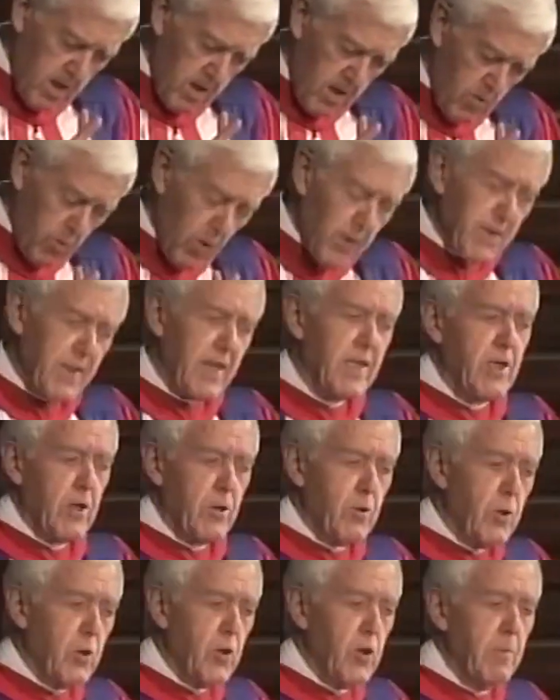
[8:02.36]
what does a
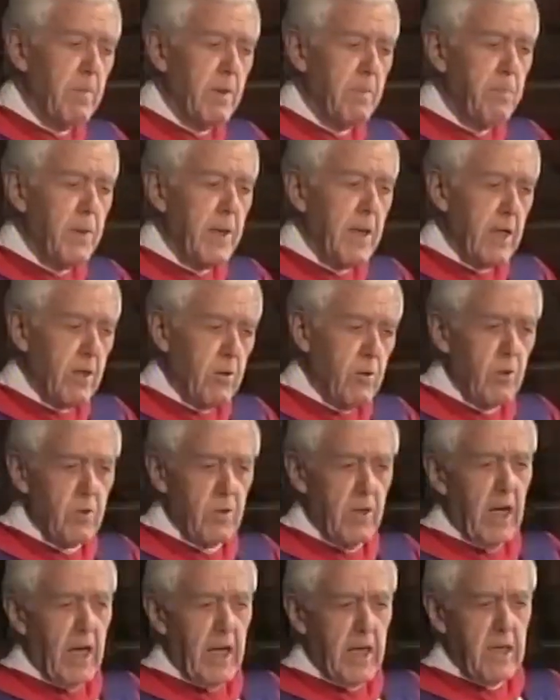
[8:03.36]
good human being look
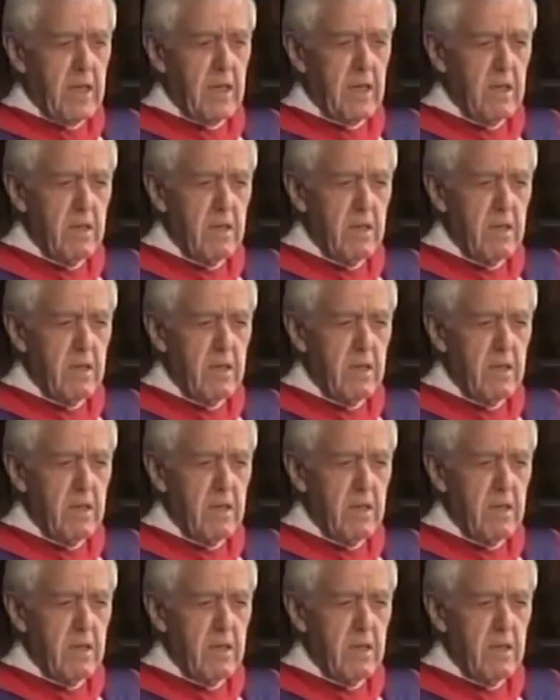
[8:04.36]
like?